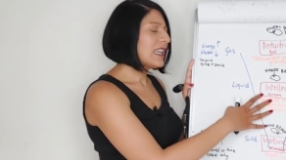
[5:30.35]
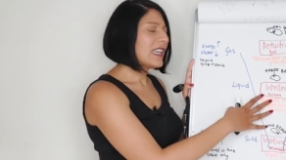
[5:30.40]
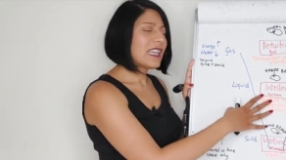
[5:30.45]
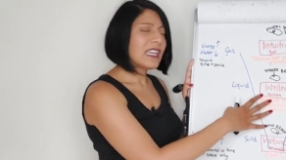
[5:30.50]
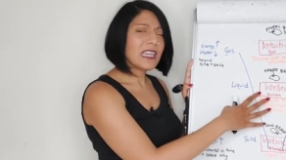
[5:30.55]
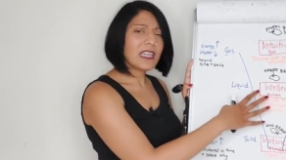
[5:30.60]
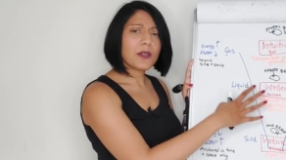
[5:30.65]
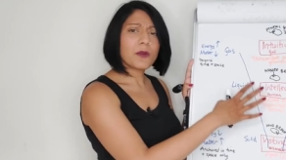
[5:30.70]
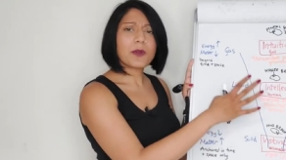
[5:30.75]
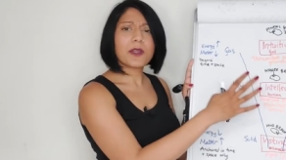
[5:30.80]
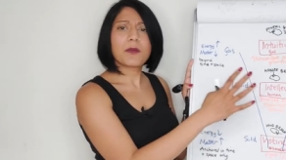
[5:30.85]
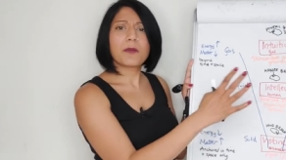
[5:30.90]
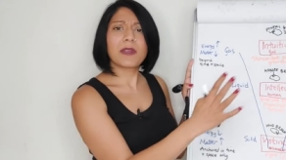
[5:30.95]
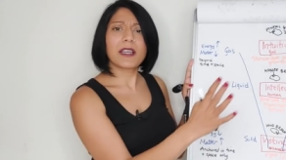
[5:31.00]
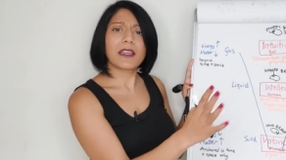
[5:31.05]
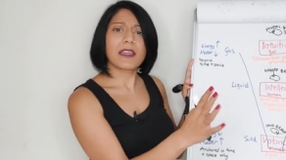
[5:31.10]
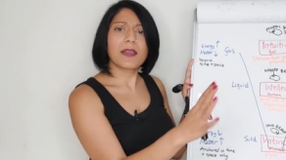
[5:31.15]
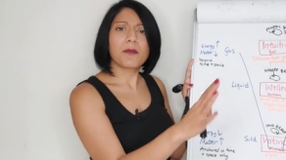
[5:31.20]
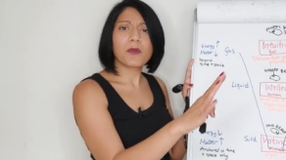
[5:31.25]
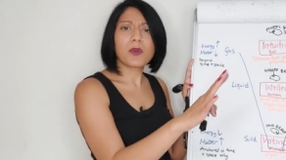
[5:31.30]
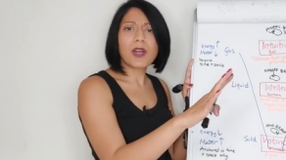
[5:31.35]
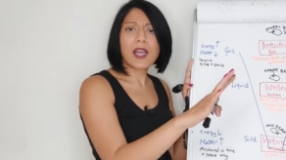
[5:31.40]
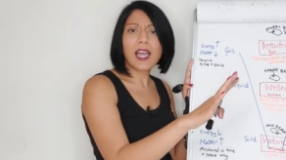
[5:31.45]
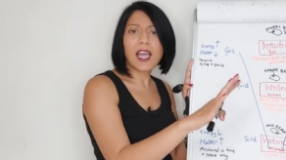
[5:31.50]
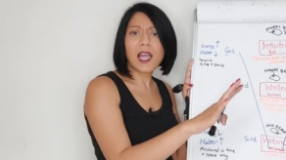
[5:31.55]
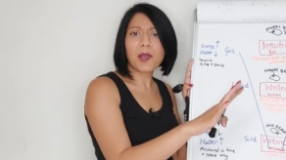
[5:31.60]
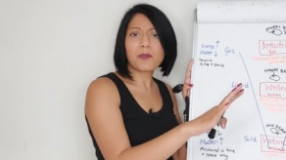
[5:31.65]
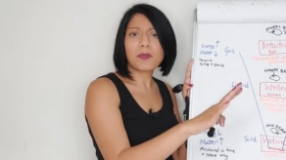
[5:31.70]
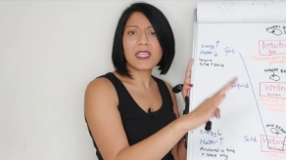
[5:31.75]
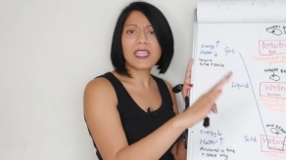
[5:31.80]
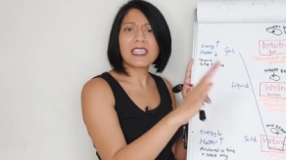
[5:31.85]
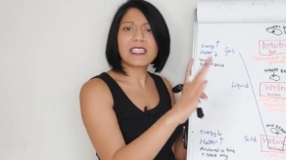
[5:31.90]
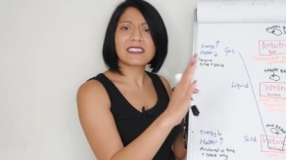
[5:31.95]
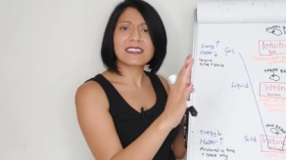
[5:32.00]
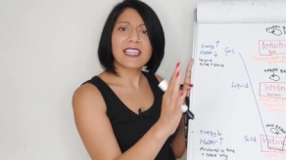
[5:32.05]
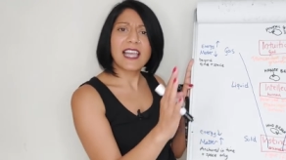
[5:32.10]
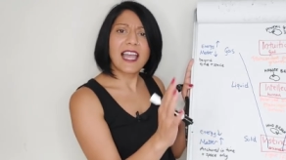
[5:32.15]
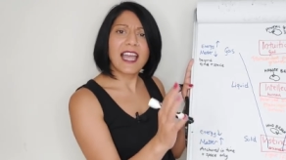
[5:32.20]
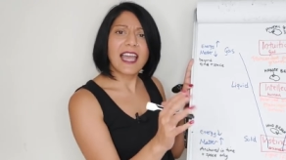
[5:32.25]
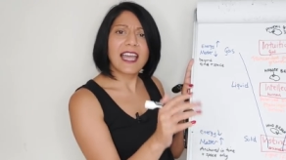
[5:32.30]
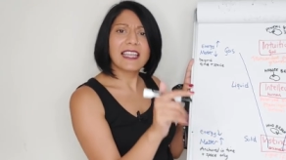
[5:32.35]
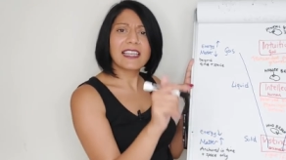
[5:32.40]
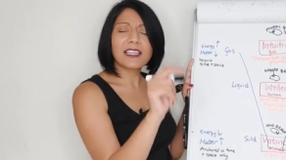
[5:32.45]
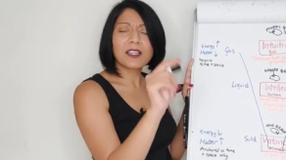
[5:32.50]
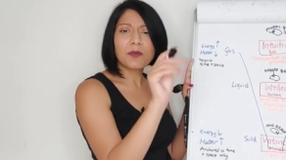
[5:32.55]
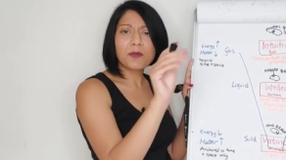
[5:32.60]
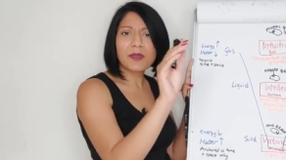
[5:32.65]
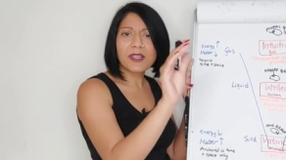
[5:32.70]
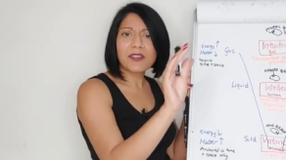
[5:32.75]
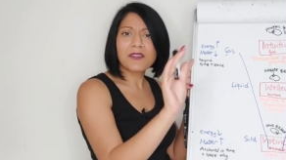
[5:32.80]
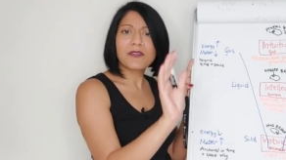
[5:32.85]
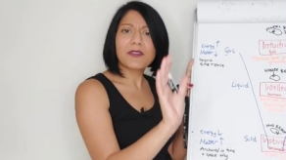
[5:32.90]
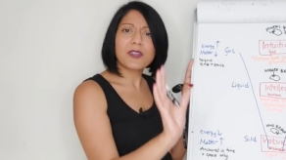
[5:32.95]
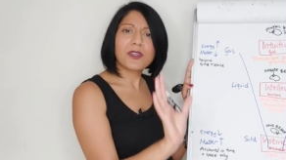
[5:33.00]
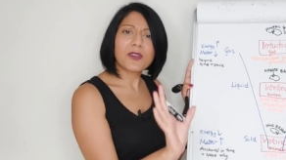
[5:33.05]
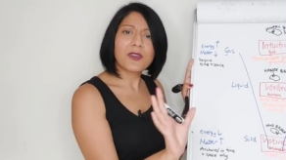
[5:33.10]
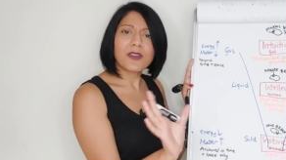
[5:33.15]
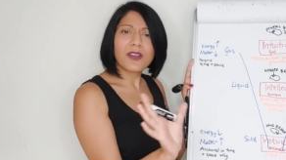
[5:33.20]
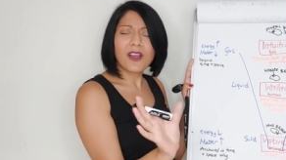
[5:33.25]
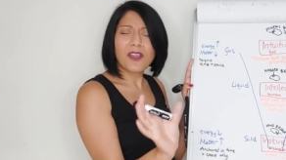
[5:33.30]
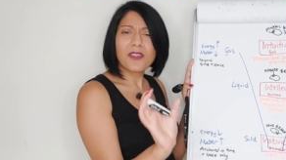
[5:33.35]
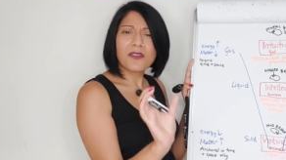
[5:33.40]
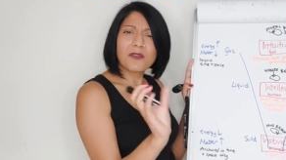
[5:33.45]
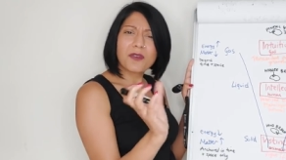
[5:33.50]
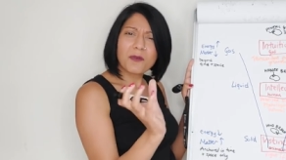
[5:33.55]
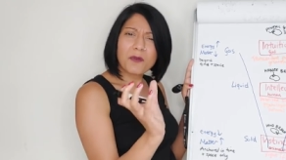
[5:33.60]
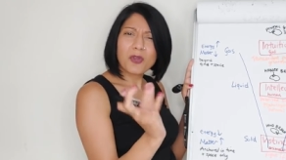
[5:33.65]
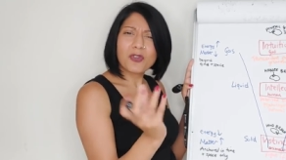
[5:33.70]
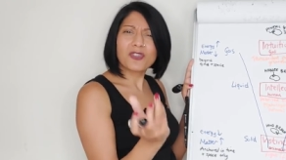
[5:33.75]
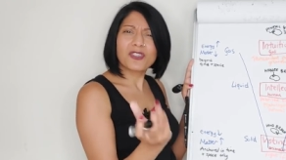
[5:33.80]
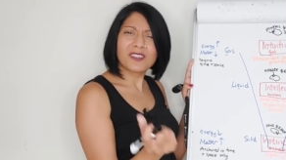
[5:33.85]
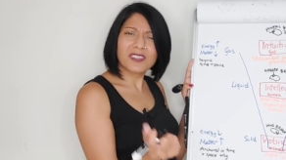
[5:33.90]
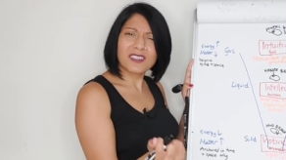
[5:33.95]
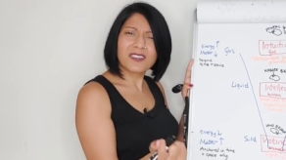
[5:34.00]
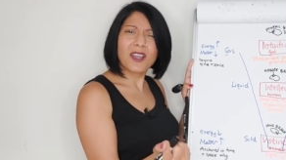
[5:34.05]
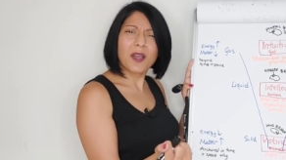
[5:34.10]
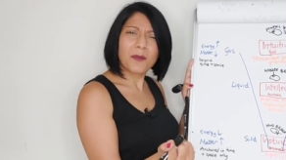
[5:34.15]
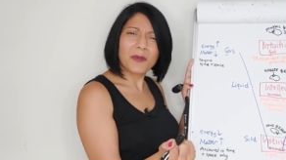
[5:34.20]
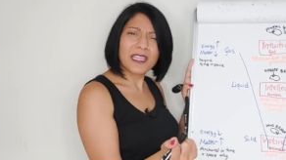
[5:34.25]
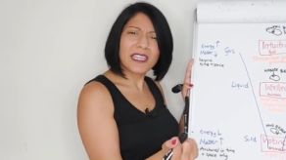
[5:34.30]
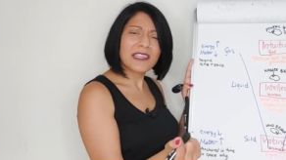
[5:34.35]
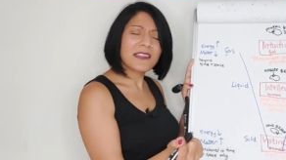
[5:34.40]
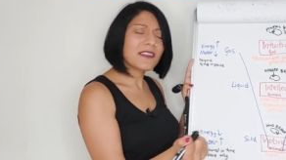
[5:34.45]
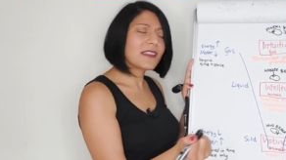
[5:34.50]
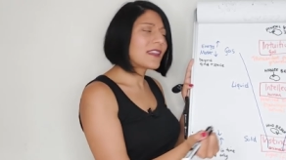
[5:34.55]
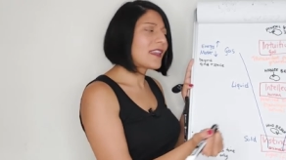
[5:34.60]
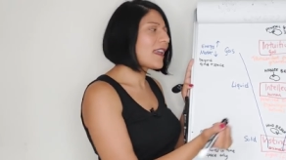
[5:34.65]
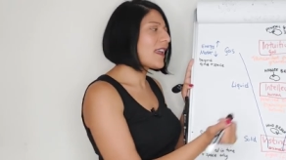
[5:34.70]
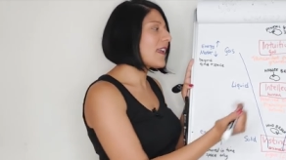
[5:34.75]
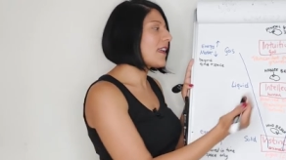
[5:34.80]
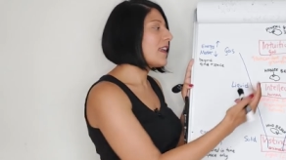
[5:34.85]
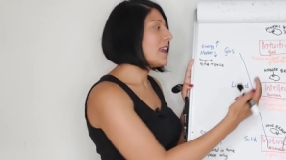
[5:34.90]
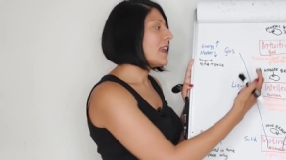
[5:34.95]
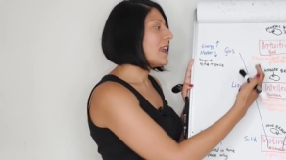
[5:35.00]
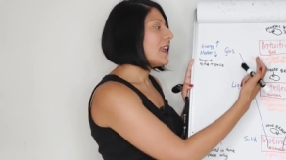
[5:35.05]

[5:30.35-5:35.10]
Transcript: Here we're a bit like more happy, sad, little bit of, you know, other emotions coming in there.